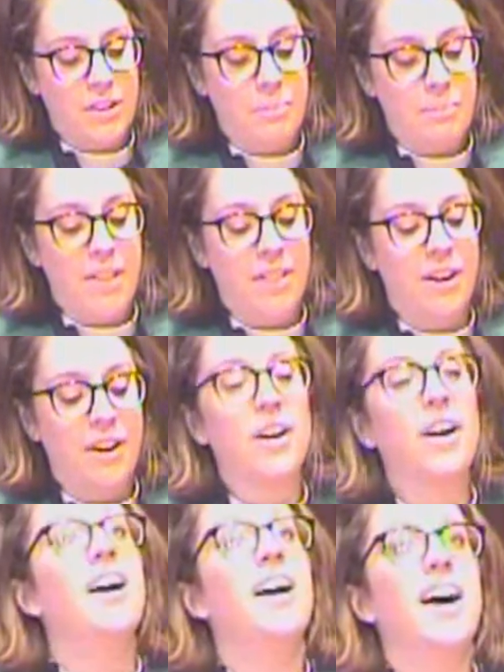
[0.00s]

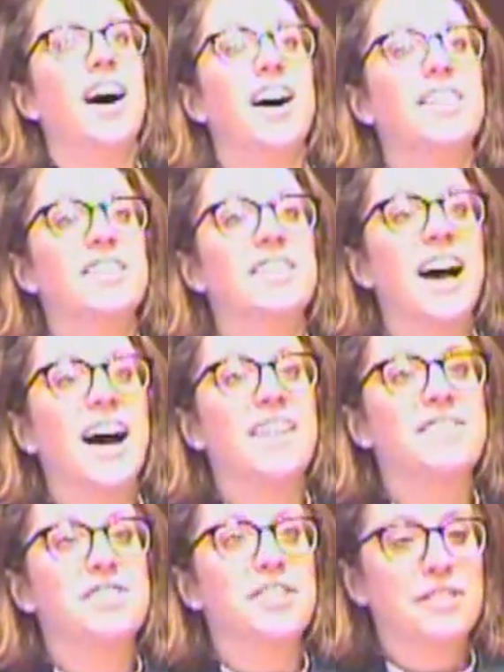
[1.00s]
mother and the
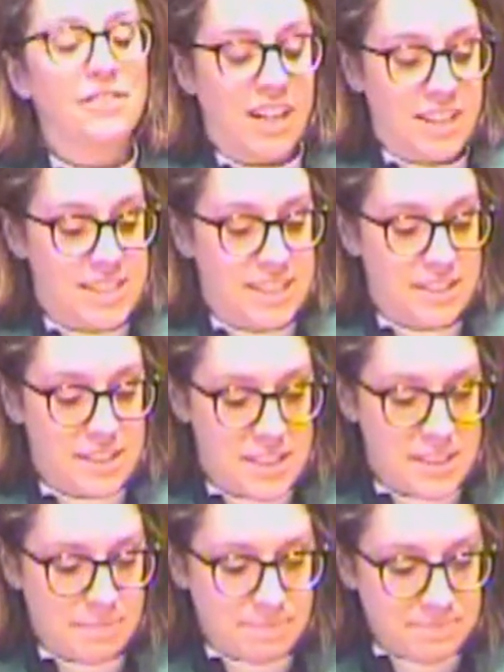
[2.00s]
laughter of
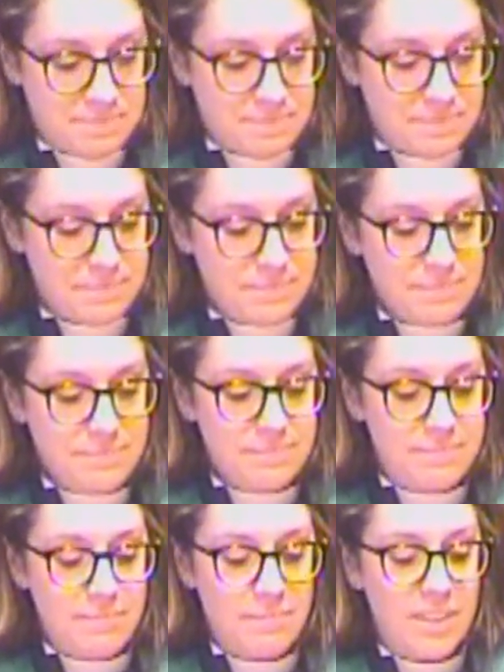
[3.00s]
cousins.
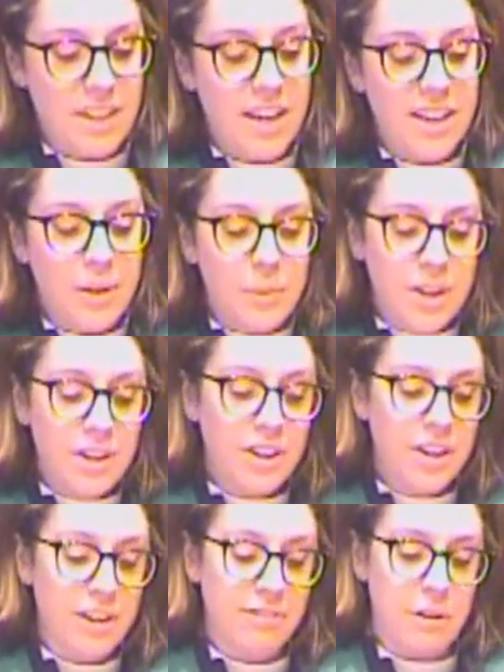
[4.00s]
And I
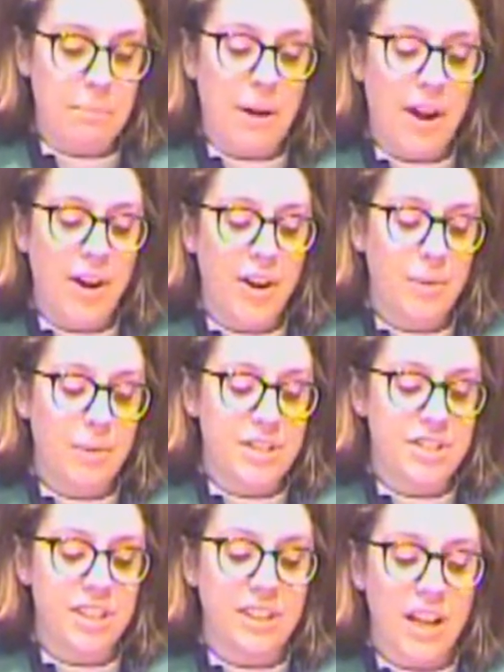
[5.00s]
wonder if in part what
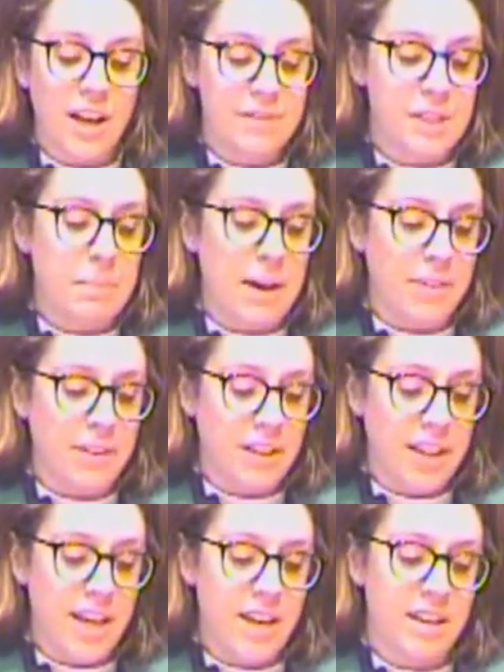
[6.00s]
she loves about the
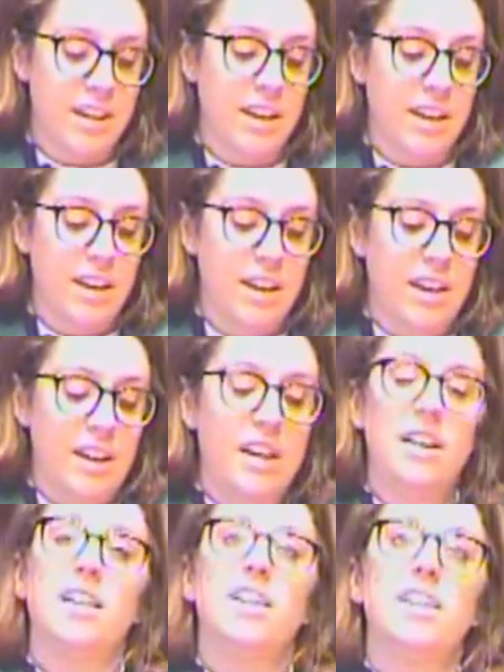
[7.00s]
lake
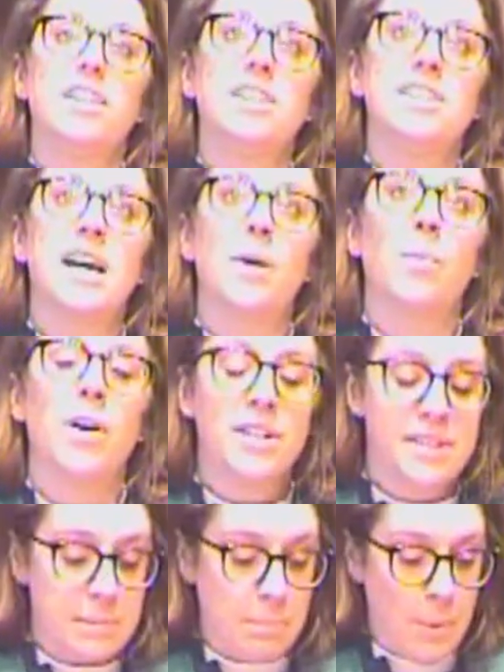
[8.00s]
is that what
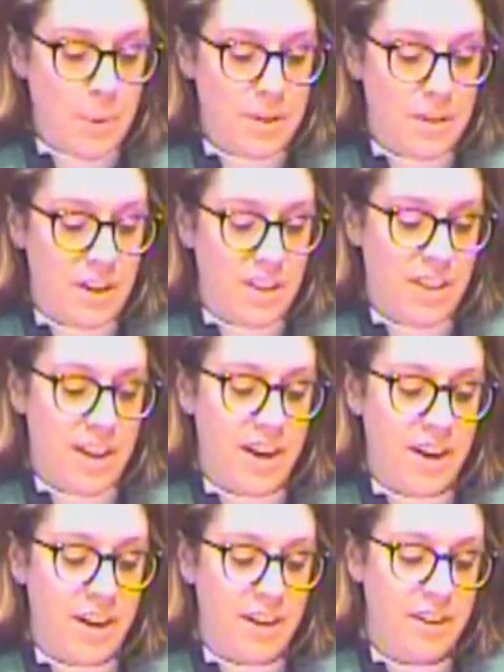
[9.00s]
is important
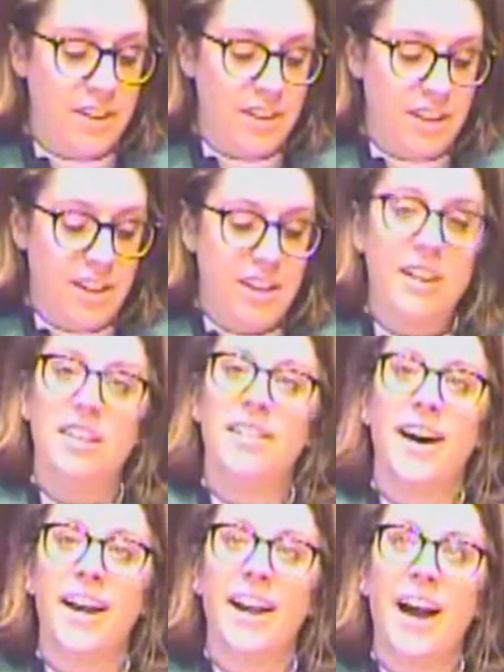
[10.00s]
there in
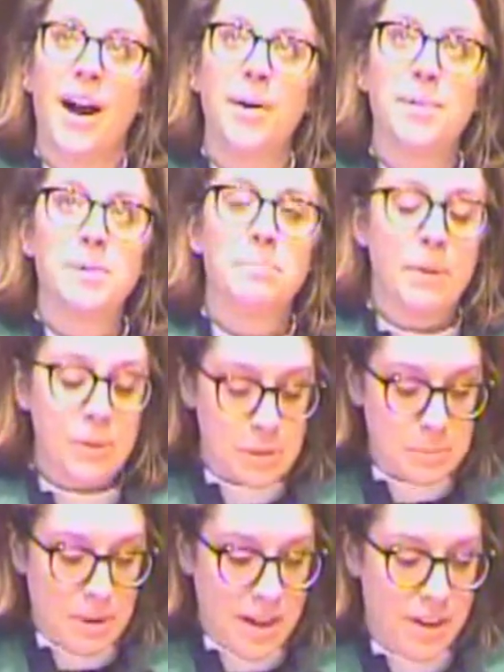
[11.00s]
that house
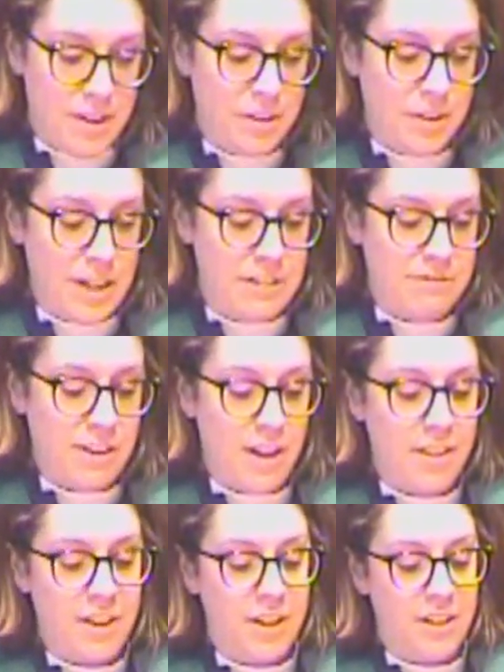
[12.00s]
built by her
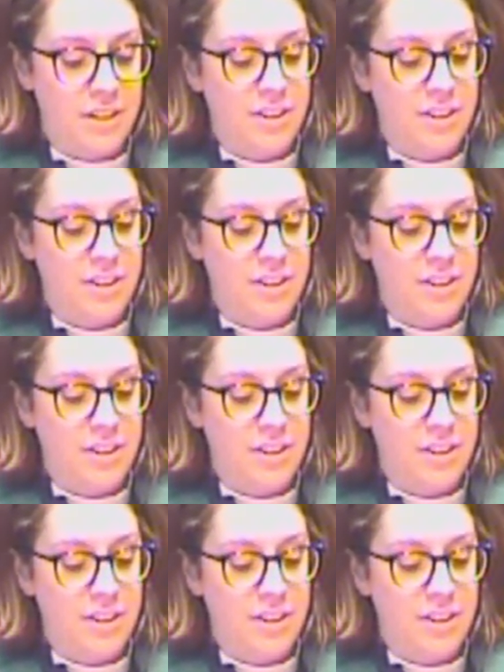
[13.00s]
grandfather